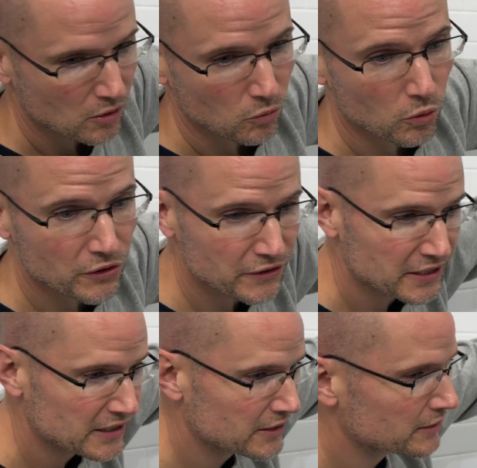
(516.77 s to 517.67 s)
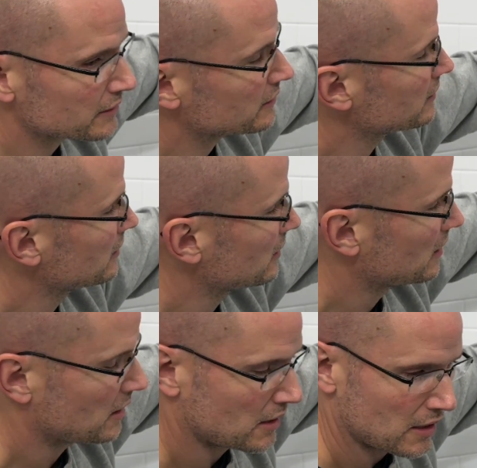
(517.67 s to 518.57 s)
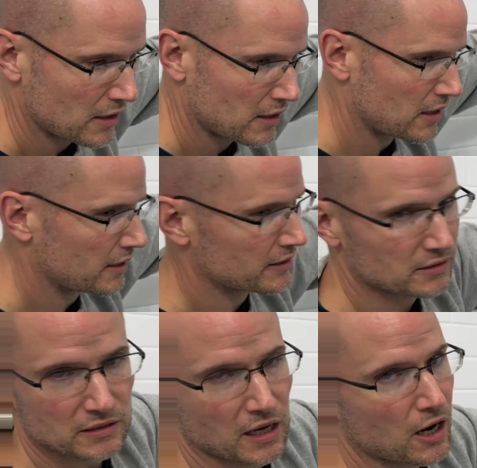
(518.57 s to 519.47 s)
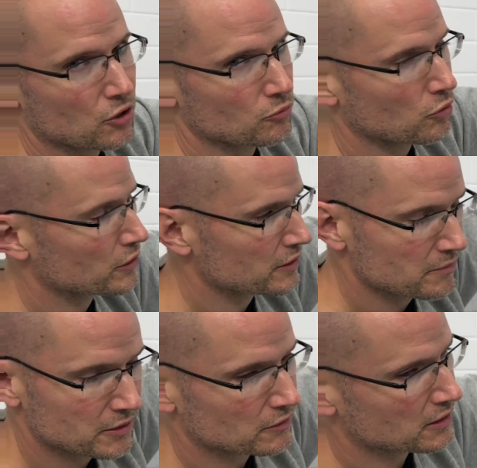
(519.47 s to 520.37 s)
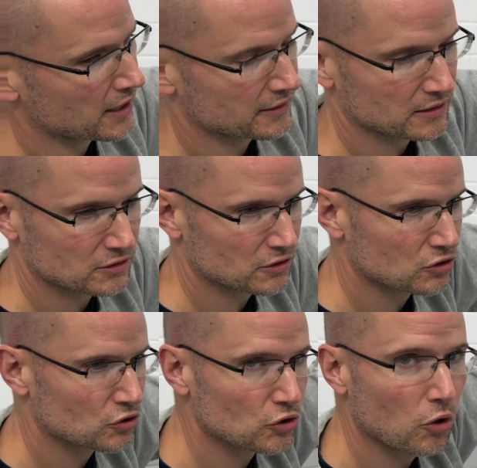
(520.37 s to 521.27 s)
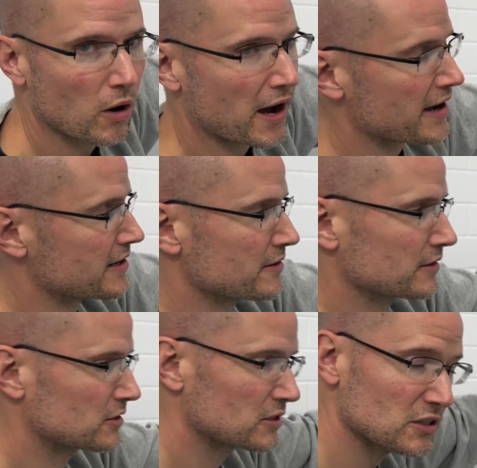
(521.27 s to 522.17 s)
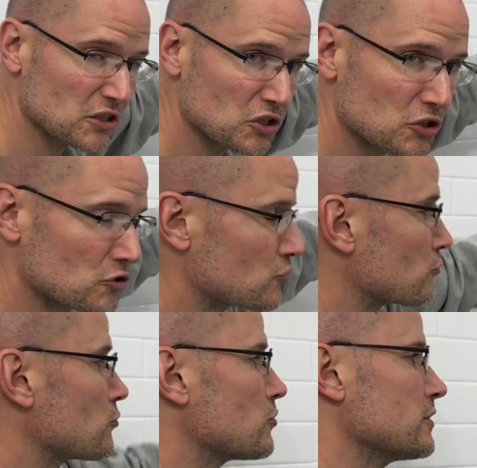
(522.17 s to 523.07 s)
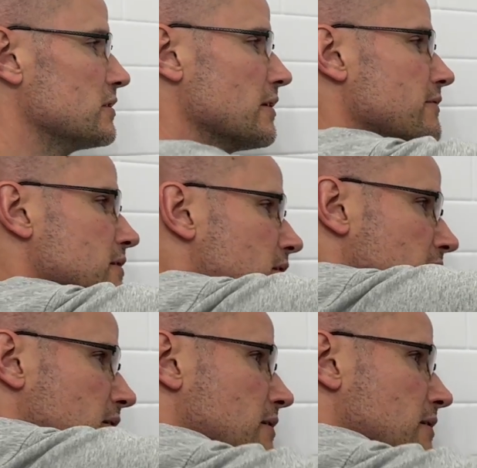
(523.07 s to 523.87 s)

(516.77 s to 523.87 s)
water heater. It's the hard water, the mineral content is just so high here. It just destroys everything.